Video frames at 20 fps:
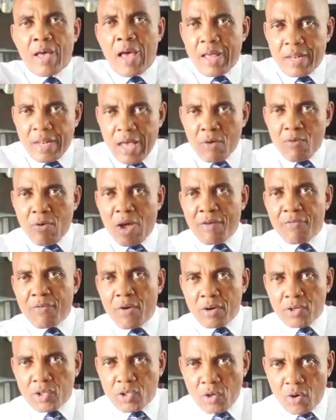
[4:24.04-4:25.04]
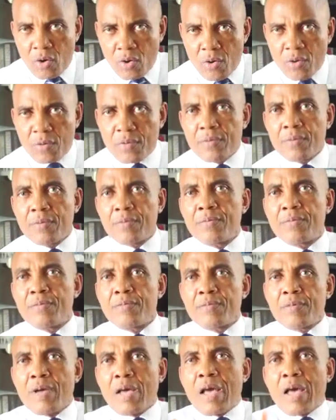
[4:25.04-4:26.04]
and that we have also
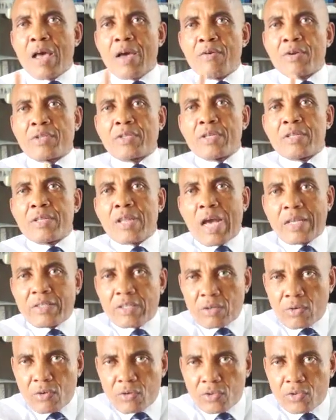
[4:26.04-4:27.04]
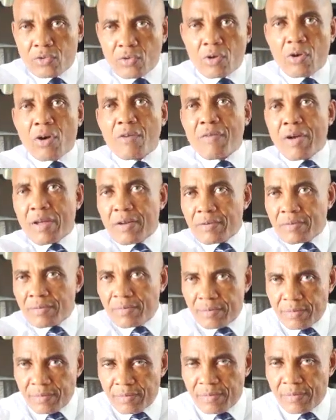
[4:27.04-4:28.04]
written the articles to
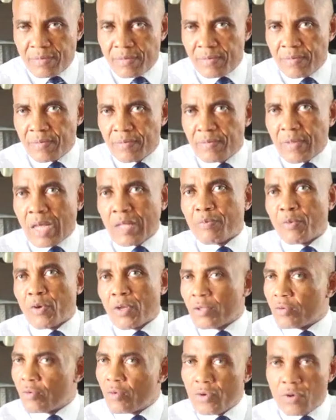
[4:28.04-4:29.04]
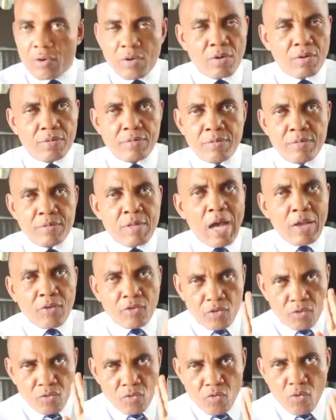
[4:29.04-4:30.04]
govern that political union.
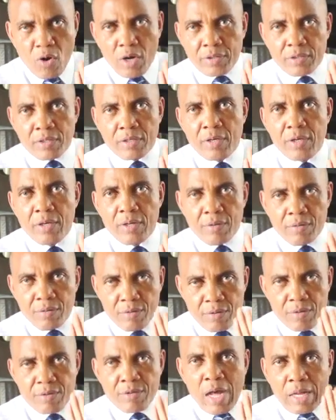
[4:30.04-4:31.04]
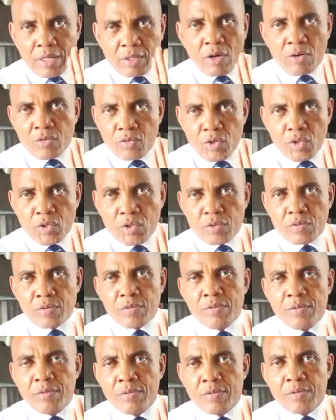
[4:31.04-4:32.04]
That's what that
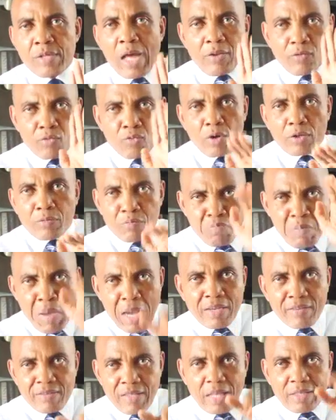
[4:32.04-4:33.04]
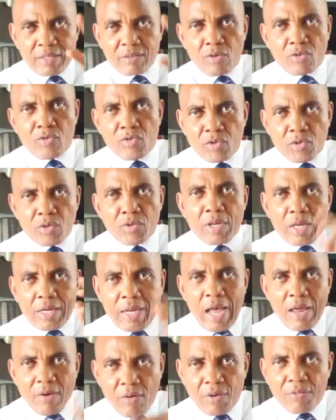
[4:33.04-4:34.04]
constitution, that's what makes that constitution the
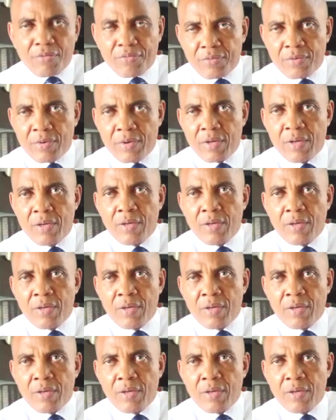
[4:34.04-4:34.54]
kind of